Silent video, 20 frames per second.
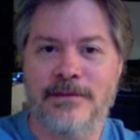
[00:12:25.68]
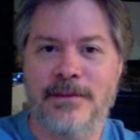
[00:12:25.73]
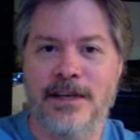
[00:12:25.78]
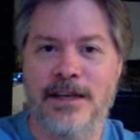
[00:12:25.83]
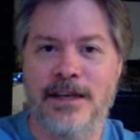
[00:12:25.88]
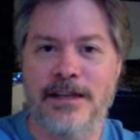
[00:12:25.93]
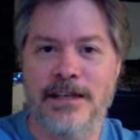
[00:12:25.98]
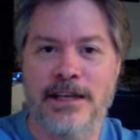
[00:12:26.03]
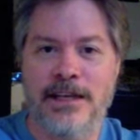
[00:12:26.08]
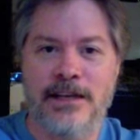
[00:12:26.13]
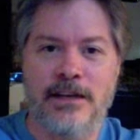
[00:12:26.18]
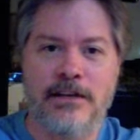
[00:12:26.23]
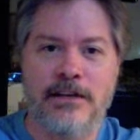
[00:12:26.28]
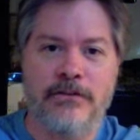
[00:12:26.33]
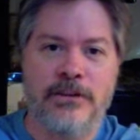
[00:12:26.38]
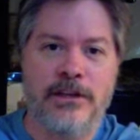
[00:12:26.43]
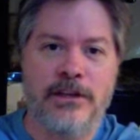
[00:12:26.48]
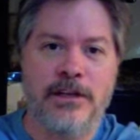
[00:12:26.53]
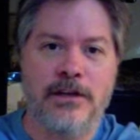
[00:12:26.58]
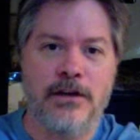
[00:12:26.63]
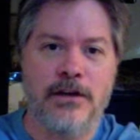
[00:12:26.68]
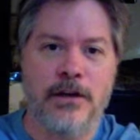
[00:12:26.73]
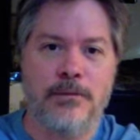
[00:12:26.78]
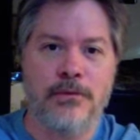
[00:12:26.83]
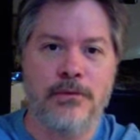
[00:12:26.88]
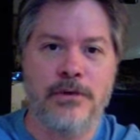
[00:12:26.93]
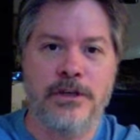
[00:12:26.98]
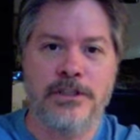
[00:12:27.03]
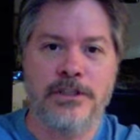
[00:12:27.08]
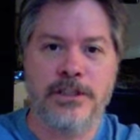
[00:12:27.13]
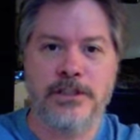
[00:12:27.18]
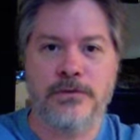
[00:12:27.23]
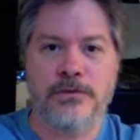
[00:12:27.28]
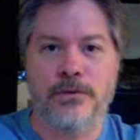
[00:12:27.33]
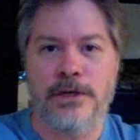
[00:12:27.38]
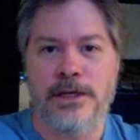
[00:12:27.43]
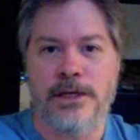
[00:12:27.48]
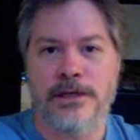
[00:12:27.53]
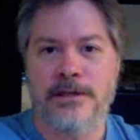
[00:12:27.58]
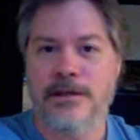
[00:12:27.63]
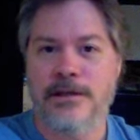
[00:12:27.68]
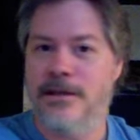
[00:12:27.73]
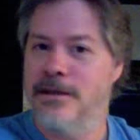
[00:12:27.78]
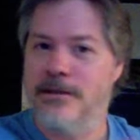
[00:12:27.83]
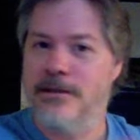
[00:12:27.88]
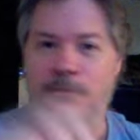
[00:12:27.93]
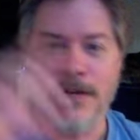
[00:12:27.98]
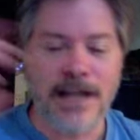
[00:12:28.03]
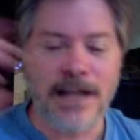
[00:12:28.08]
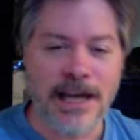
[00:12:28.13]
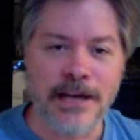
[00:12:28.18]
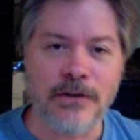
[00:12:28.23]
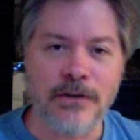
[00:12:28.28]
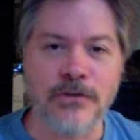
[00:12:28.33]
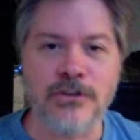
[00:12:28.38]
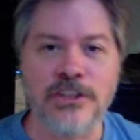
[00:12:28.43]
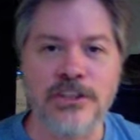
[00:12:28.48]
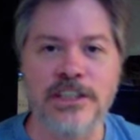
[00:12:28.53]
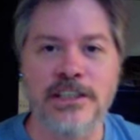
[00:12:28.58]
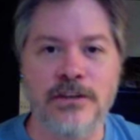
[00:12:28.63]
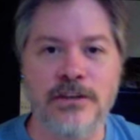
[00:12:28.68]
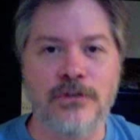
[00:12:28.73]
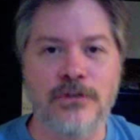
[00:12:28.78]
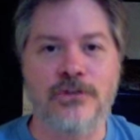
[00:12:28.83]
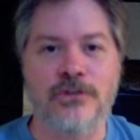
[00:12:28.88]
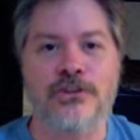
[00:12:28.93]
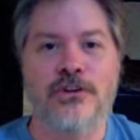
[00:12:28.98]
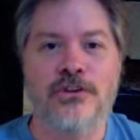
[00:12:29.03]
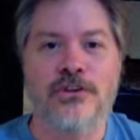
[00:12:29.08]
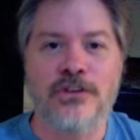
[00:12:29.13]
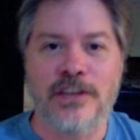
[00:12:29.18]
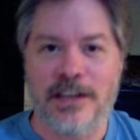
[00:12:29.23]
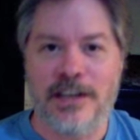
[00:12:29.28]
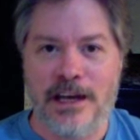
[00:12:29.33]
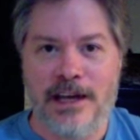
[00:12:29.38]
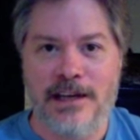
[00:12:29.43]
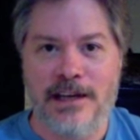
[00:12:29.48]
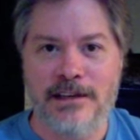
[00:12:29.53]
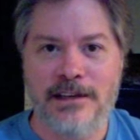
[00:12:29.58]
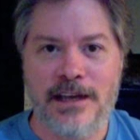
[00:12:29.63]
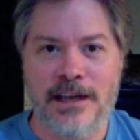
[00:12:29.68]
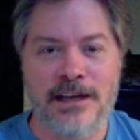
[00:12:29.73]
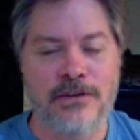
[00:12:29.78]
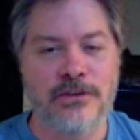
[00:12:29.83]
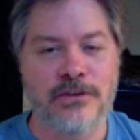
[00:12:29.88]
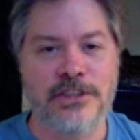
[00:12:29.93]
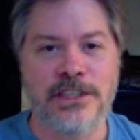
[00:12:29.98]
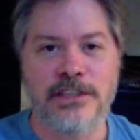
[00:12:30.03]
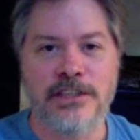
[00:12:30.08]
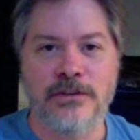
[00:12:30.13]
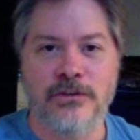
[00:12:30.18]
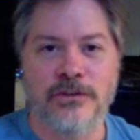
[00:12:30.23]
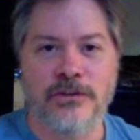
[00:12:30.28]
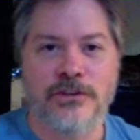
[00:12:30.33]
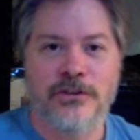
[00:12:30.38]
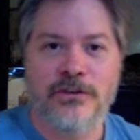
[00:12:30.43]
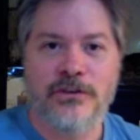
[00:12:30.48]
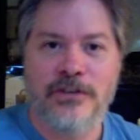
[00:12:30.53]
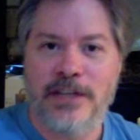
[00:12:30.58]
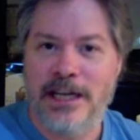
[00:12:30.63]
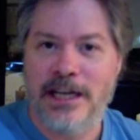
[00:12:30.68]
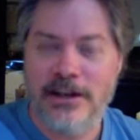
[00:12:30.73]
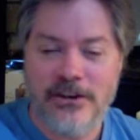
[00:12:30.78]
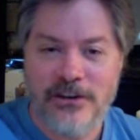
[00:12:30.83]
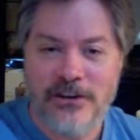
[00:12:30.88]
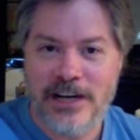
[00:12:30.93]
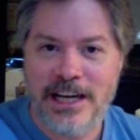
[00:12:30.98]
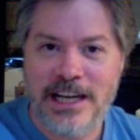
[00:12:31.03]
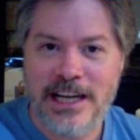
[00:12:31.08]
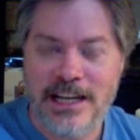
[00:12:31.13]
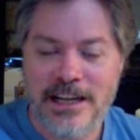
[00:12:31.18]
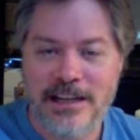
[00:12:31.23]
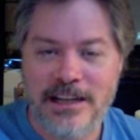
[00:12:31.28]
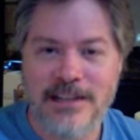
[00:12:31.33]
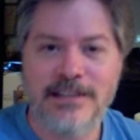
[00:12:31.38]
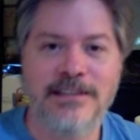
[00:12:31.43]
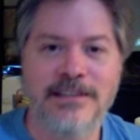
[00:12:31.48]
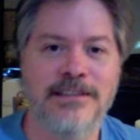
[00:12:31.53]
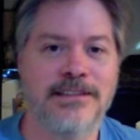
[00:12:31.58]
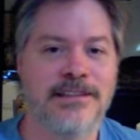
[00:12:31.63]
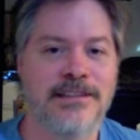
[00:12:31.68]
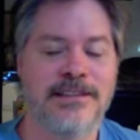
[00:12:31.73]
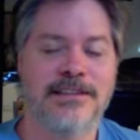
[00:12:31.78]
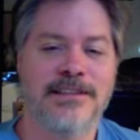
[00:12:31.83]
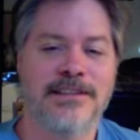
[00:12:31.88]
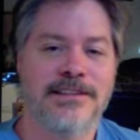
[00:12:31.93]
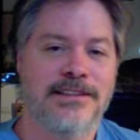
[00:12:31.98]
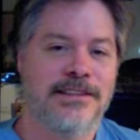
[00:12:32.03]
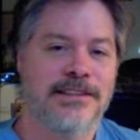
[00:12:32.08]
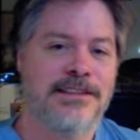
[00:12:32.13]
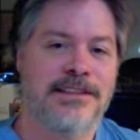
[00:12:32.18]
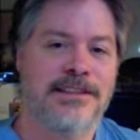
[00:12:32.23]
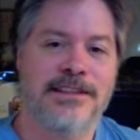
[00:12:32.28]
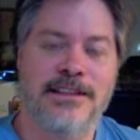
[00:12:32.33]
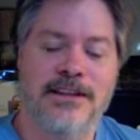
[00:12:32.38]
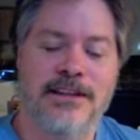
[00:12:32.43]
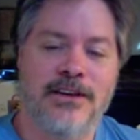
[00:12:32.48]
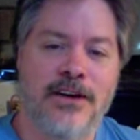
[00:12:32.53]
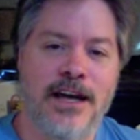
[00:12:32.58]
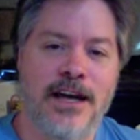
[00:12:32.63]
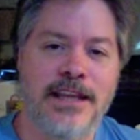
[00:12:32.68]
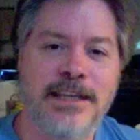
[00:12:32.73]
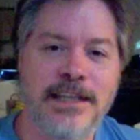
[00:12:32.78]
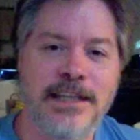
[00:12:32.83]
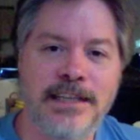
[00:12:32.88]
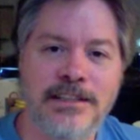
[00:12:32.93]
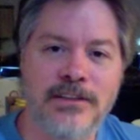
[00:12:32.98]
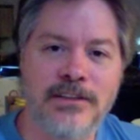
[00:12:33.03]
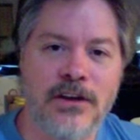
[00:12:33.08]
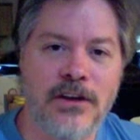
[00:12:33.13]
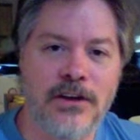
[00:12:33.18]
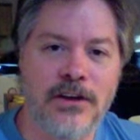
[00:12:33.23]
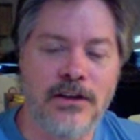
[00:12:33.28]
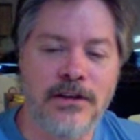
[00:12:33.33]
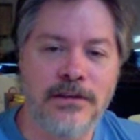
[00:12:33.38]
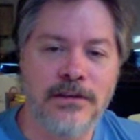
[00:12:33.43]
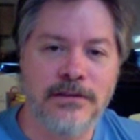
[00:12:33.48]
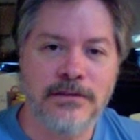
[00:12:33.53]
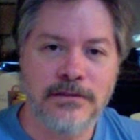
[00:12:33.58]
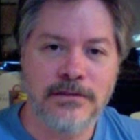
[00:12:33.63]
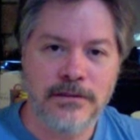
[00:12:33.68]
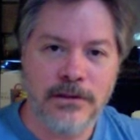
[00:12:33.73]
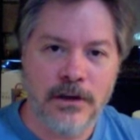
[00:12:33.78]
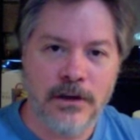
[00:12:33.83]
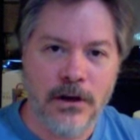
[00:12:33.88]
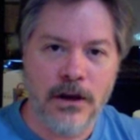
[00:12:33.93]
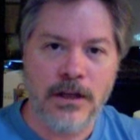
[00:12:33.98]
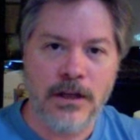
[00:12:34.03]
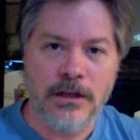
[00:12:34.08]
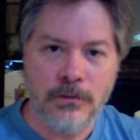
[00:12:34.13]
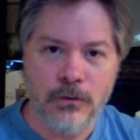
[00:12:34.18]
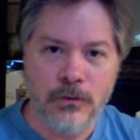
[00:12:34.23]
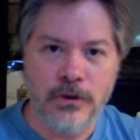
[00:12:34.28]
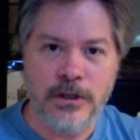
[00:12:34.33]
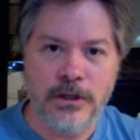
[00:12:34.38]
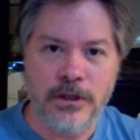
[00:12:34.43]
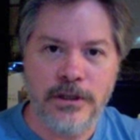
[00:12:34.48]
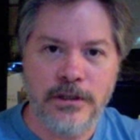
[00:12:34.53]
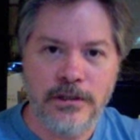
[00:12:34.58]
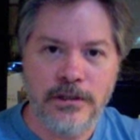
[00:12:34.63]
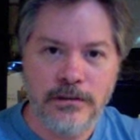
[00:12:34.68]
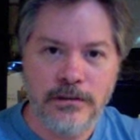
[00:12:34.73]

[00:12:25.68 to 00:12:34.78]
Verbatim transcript: And then everything operates this way. But I don't see her turn the gun. I don't see her turn her hand. You know, I think it's all Hollywood